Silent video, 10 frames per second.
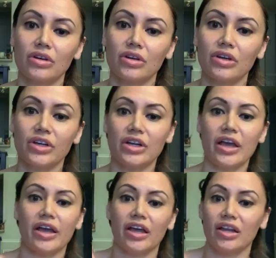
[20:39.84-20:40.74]
Good,
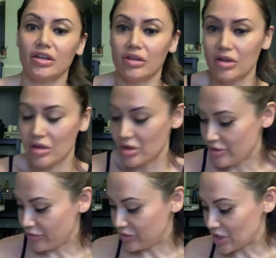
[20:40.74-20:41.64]
and
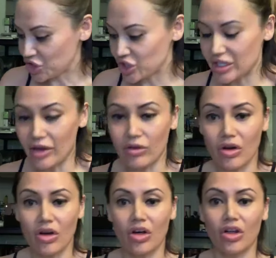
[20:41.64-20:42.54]
flush it out
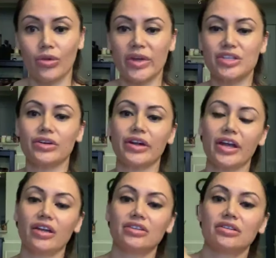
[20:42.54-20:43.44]
all the way to your
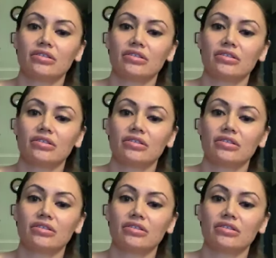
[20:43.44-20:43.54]
hand.